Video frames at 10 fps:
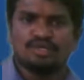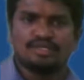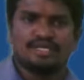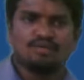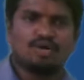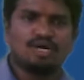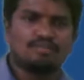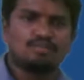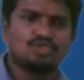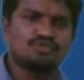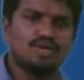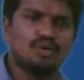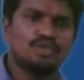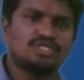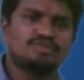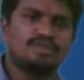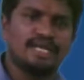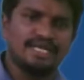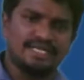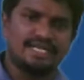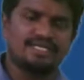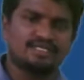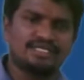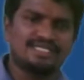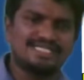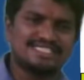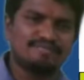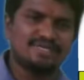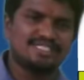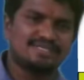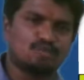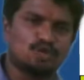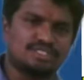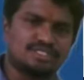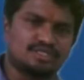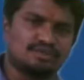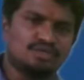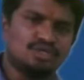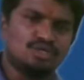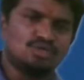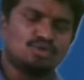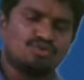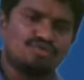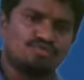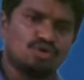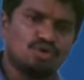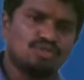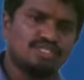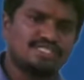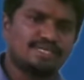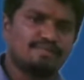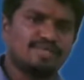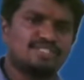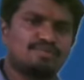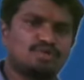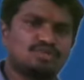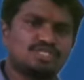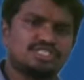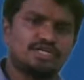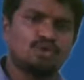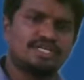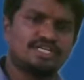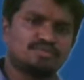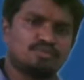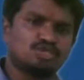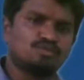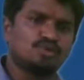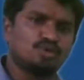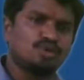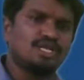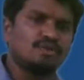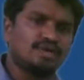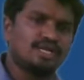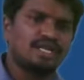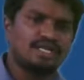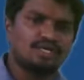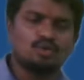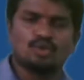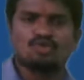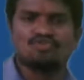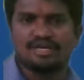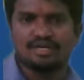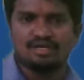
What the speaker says: then what approach we will do is we write a letter. It is a step-by-step process. So if you follow this step-by-step process, then only it is possible to deliver a letter to your friend.